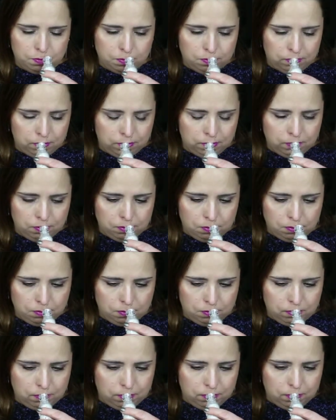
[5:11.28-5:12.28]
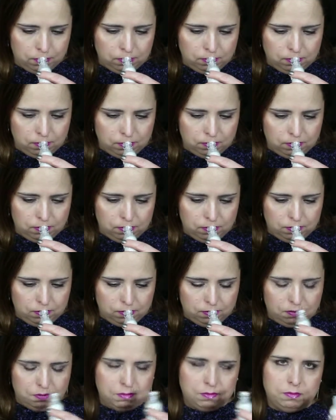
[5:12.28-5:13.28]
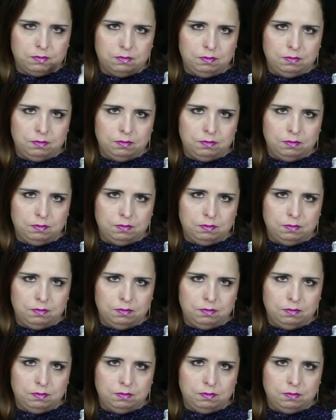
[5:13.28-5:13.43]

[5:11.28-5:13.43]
(no one is talking)